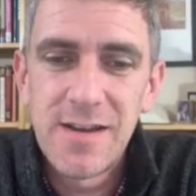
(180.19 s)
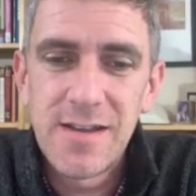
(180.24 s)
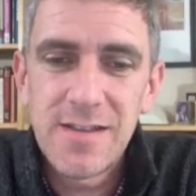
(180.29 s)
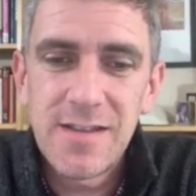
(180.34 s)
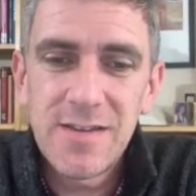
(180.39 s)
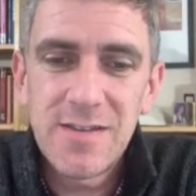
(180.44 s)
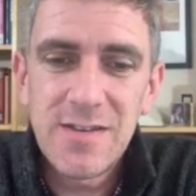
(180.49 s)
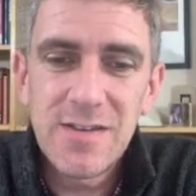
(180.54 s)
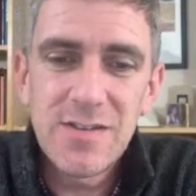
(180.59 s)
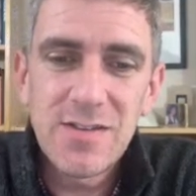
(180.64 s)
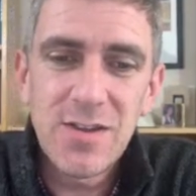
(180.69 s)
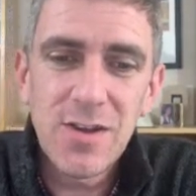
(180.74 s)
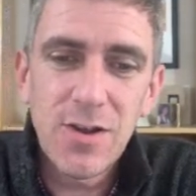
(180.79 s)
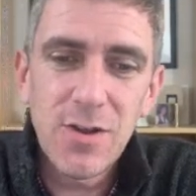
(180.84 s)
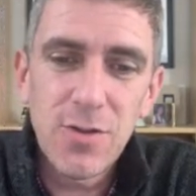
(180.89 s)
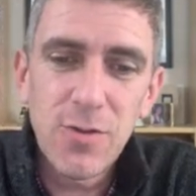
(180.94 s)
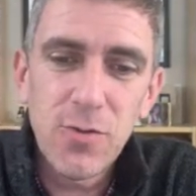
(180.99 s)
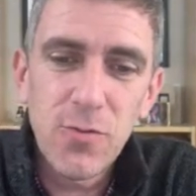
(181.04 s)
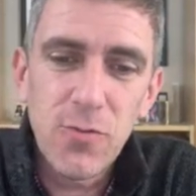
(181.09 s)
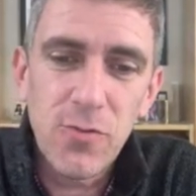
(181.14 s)
This is the
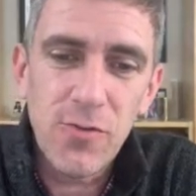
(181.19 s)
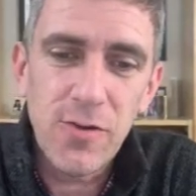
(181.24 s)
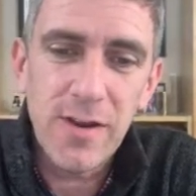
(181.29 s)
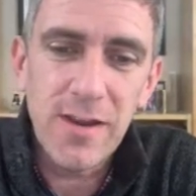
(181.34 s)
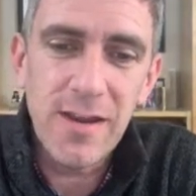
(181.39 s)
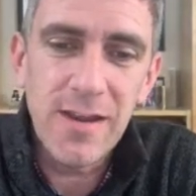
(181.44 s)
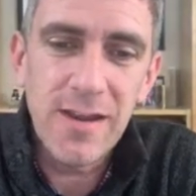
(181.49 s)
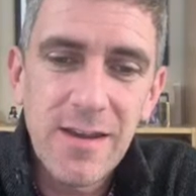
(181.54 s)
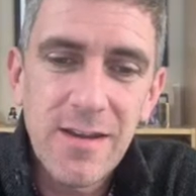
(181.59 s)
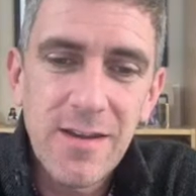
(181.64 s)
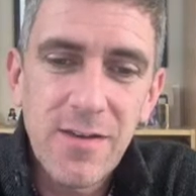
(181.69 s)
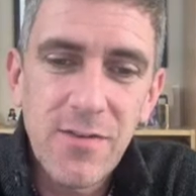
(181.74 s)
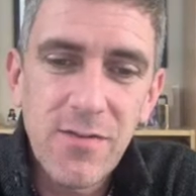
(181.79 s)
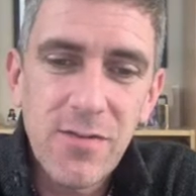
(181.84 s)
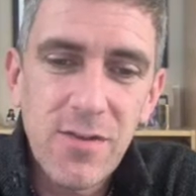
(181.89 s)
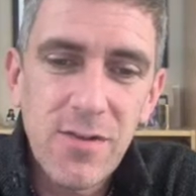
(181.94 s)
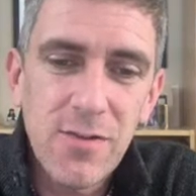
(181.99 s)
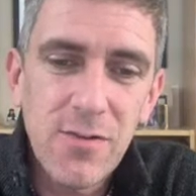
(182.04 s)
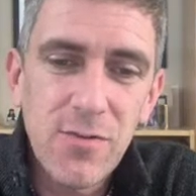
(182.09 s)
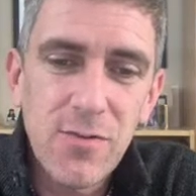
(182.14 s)
glory of
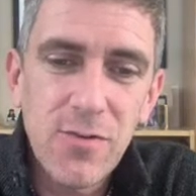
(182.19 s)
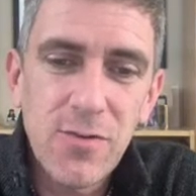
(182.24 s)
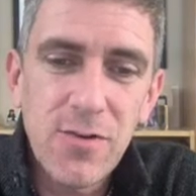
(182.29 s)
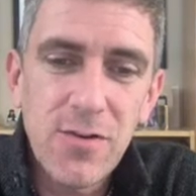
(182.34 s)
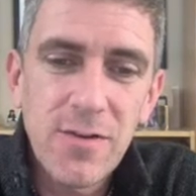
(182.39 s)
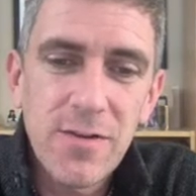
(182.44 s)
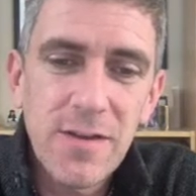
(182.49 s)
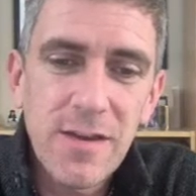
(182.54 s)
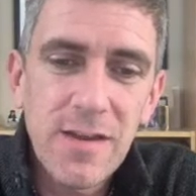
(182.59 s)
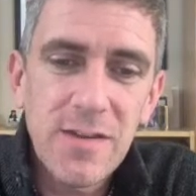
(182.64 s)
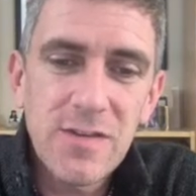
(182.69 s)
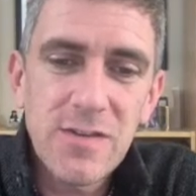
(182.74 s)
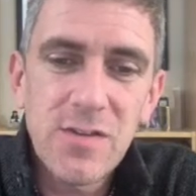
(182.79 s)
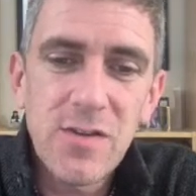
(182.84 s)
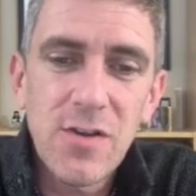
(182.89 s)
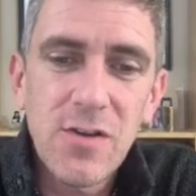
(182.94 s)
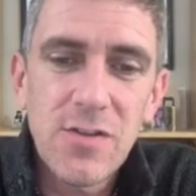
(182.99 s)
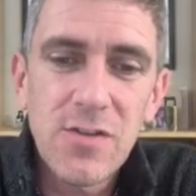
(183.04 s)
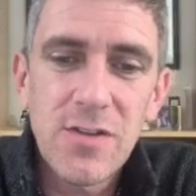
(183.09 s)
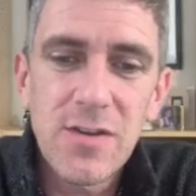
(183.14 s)
the Lord. It's
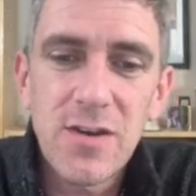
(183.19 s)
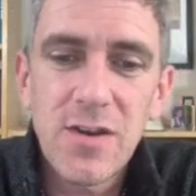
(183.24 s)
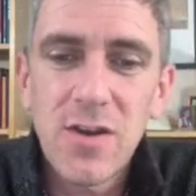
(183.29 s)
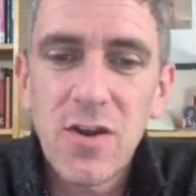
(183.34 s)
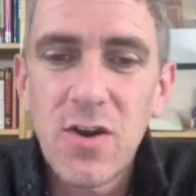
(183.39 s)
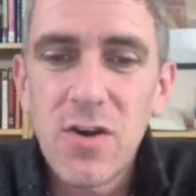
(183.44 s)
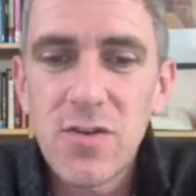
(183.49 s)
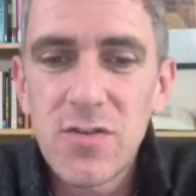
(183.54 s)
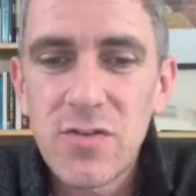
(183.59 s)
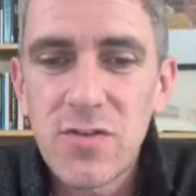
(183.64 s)
not that God's